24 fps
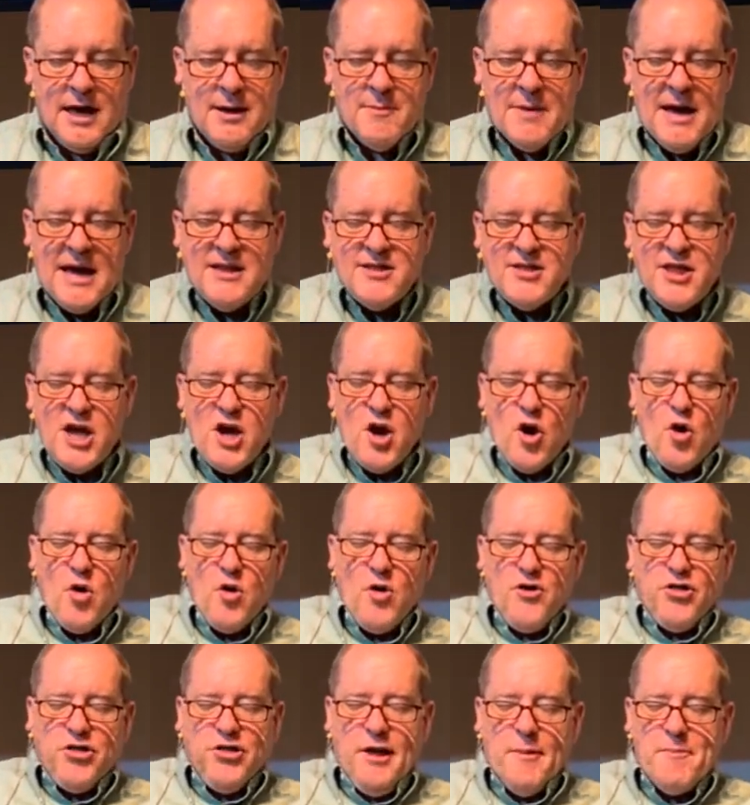He made the
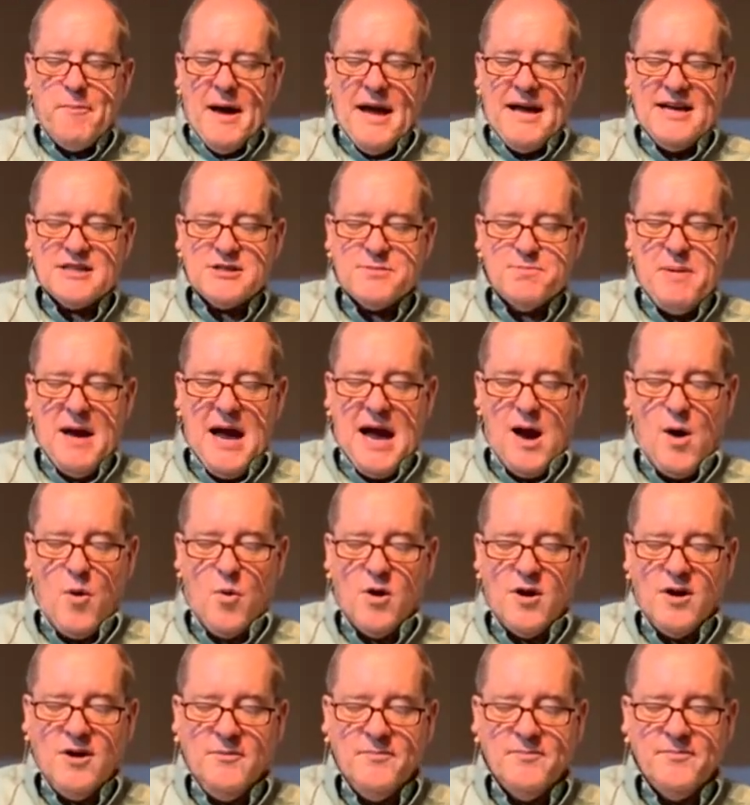earth by his
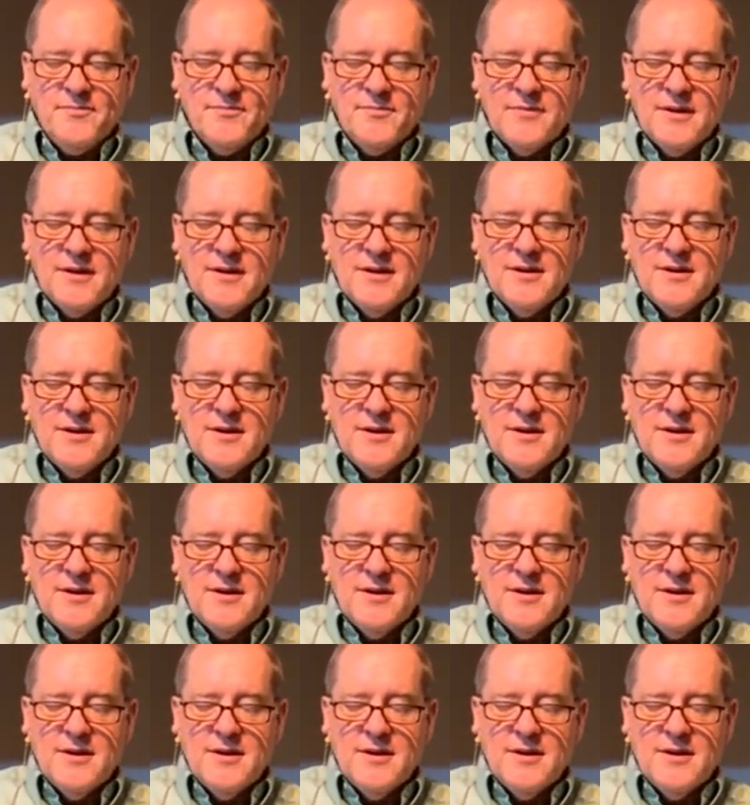power.